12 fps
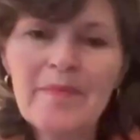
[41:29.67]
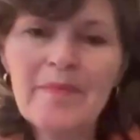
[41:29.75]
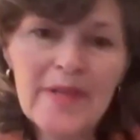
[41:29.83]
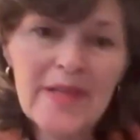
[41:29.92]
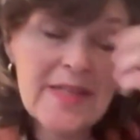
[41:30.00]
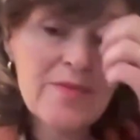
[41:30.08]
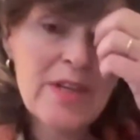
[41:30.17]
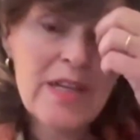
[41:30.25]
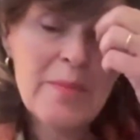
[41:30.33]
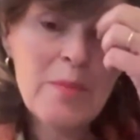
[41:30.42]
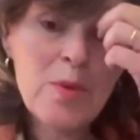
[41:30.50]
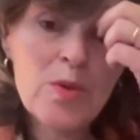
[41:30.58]
that's really
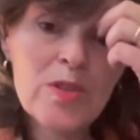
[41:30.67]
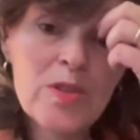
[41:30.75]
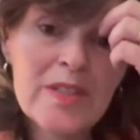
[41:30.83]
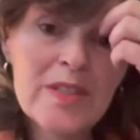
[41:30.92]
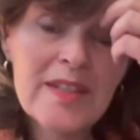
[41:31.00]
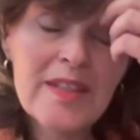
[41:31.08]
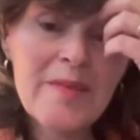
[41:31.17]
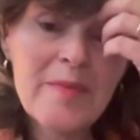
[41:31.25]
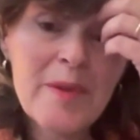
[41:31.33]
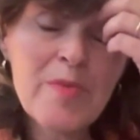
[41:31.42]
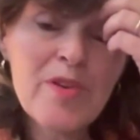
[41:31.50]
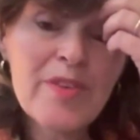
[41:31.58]
important, isn't it?
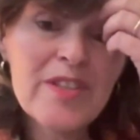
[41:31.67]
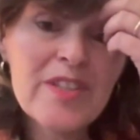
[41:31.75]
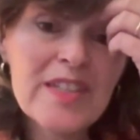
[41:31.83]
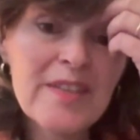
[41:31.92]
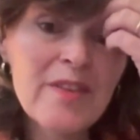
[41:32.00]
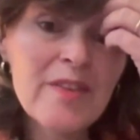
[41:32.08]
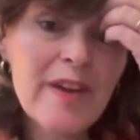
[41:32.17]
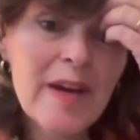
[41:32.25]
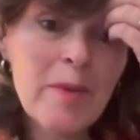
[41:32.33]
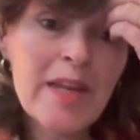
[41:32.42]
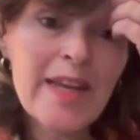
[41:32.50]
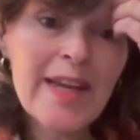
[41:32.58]
The privacy of the
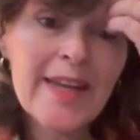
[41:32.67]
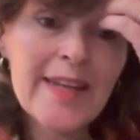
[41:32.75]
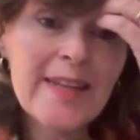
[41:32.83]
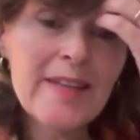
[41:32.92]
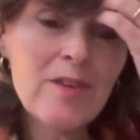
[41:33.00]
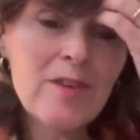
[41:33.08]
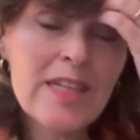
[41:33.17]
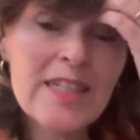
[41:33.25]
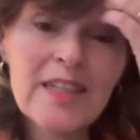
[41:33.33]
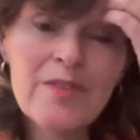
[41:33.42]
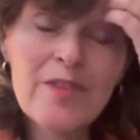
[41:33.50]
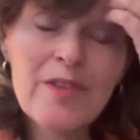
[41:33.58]
family. And in the
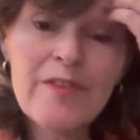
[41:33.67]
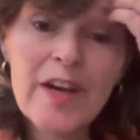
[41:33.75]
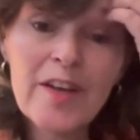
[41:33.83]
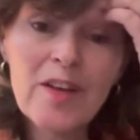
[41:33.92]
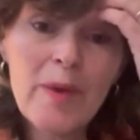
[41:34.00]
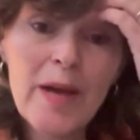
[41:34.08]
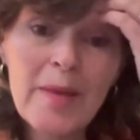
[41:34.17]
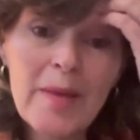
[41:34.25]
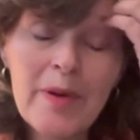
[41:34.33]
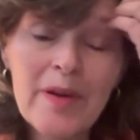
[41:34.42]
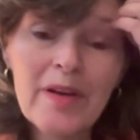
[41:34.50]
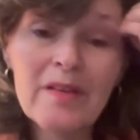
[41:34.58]
writing of the final
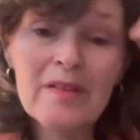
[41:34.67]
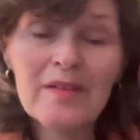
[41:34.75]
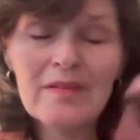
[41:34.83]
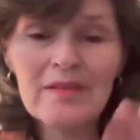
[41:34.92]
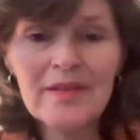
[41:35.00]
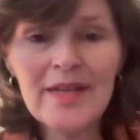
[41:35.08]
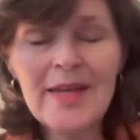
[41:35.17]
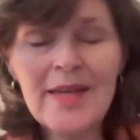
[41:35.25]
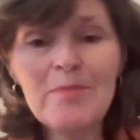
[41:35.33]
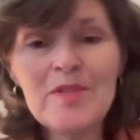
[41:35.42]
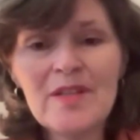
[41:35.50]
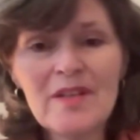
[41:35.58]
paper,
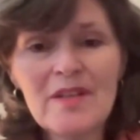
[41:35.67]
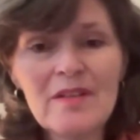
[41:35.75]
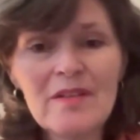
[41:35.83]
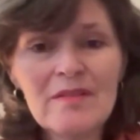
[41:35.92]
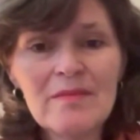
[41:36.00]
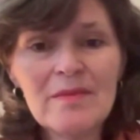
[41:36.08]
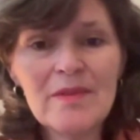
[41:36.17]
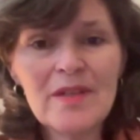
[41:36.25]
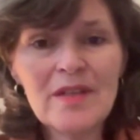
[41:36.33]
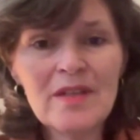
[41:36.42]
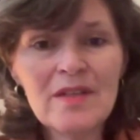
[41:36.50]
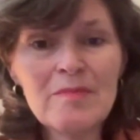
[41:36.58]
names are
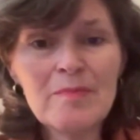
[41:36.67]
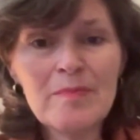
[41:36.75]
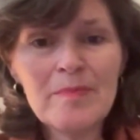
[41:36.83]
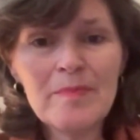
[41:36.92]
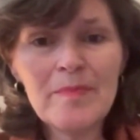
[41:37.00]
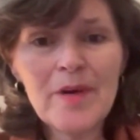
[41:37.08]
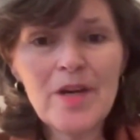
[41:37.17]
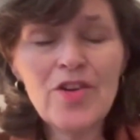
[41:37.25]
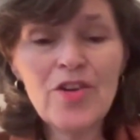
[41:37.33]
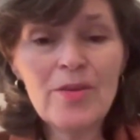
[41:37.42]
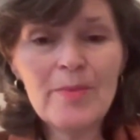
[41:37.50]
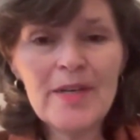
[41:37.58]

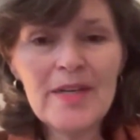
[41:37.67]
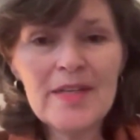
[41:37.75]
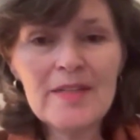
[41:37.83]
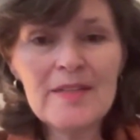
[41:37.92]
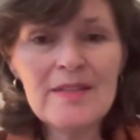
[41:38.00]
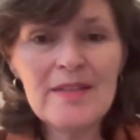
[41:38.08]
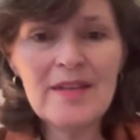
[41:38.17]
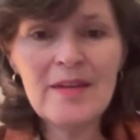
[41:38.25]
anonymized.